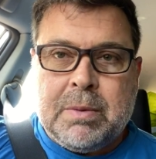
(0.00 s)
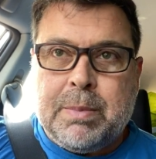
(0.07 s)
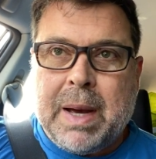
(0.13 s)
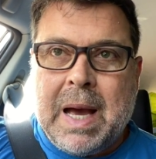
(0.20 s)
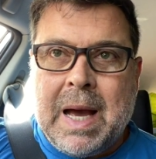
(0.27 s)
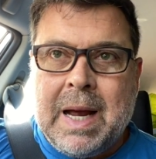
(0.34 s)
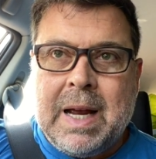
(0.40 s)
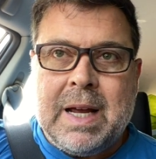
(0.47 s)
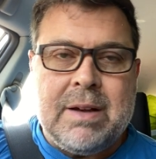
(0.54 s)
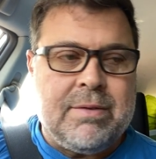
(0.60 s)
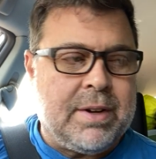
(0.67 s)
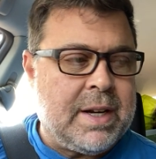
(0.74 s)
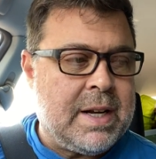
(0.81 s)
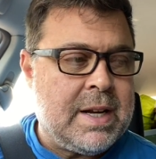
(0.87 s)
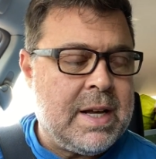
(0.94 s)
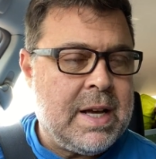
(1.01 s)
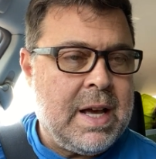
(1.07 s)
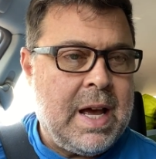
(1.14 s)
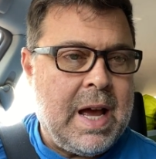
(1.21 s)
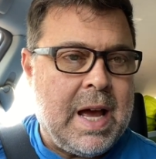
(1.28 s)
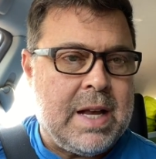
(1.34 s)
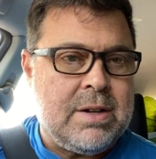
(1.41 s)
behave
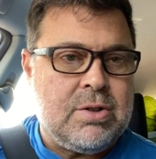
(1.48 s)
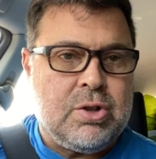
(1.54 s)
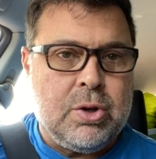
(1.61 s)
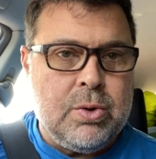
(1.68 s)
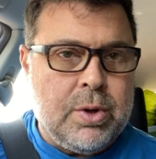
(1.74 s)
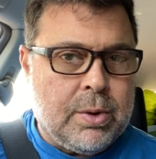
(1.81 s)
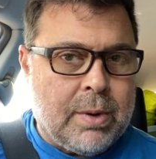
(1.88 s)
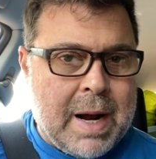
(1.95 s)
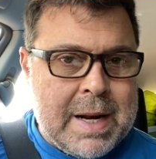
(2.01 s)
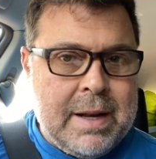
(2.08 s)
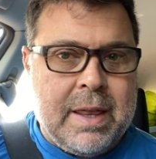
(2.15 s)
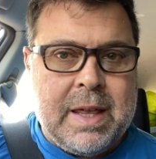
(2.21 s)
and do the right